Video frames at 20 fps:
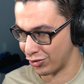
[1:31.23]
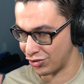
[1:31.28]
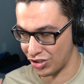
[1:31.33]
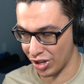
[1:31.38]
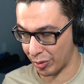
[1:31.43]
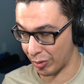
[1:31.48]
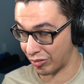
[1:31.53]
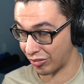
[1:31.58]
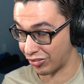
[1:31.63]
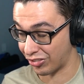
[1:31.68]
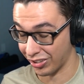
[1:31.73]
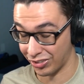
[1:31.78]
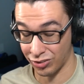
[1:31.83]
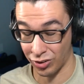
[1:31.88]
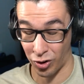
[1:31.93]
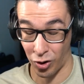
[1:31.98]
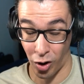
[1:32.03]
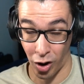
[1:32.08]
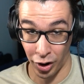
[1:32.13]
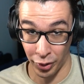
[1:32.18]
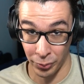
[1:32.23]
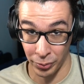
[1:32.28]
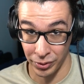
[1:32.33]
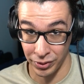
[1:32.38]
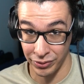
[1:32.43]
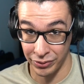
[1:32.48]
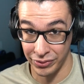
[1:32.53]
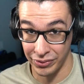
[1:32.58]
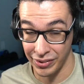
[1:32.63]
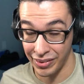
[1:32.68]
Generation 6 or
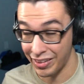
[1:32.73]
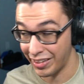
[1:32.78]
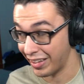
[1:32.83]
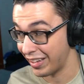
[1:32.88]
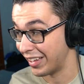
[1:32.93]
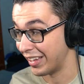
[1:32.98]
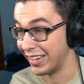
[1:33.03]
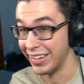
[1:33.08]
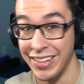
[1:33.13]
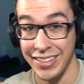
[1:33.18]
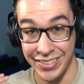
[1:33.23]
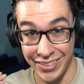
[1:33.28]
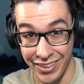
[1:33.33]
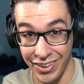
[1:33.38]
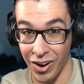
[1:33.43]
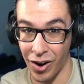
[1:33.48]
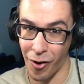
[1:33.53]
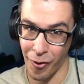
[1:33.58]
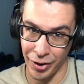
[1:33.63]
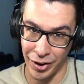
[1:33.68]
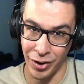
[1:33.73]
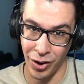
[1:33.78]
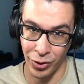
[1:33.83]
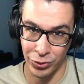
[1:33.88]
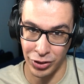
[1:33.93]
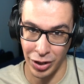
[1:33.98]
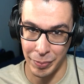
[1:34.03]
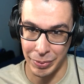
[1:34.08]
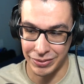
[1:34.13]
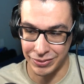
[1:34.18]
onwards, you can already know it's
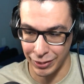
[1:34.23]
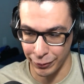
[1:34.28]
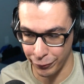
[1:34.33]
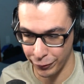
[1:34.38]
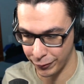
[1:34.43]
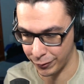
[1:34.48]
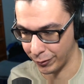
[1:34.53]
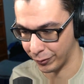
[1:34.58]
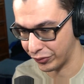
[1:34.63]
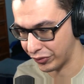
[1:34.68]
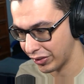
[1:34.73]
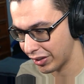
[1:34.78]
going to be difficult.